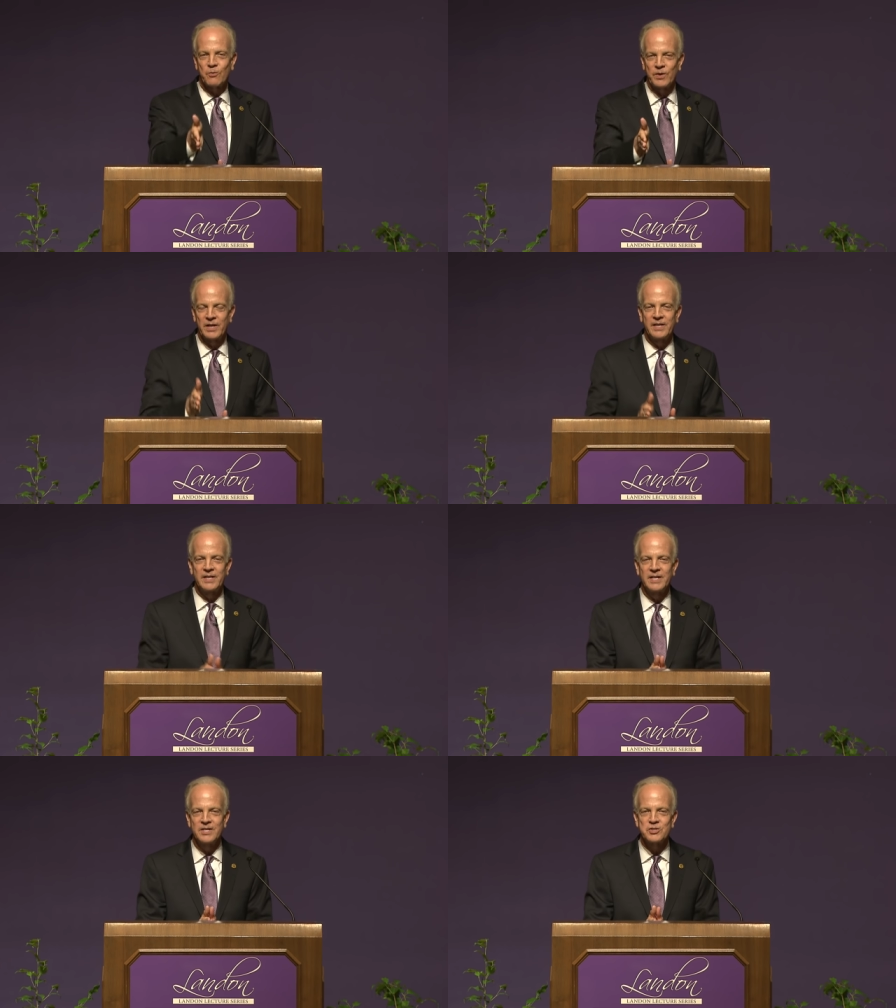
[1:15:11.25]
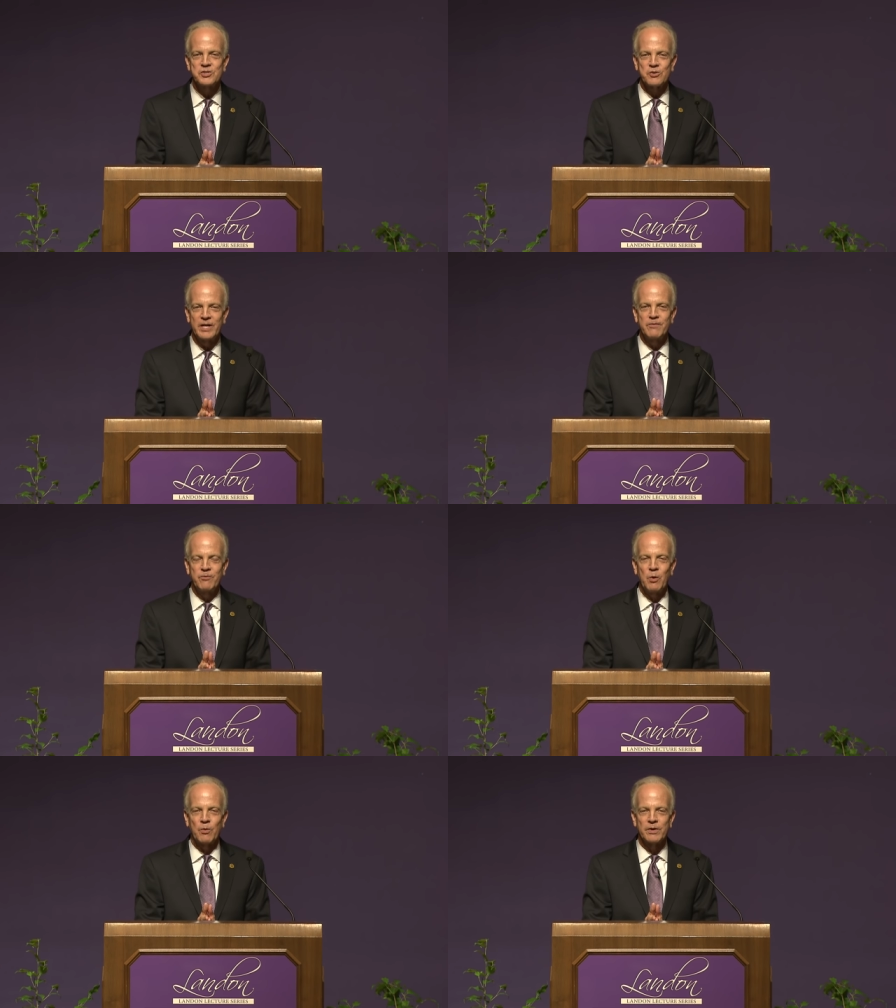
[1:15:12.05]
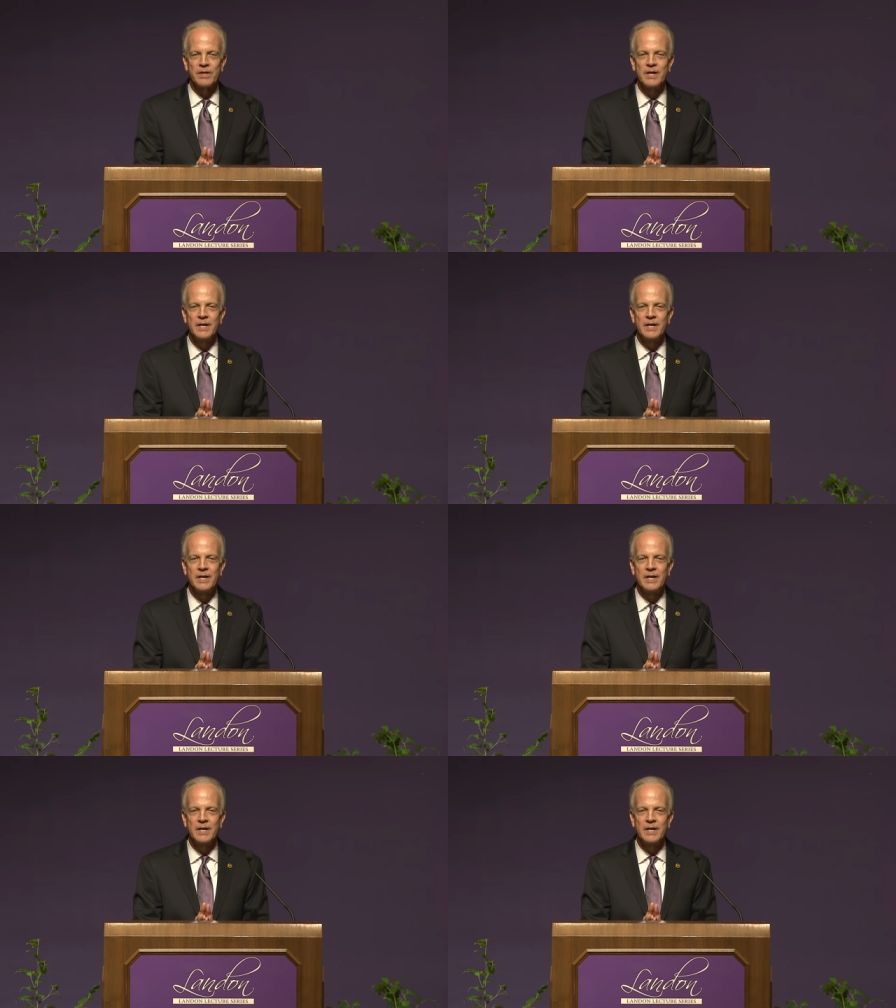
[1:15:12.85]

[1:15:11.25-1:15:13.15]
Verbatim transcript: really is straightforward.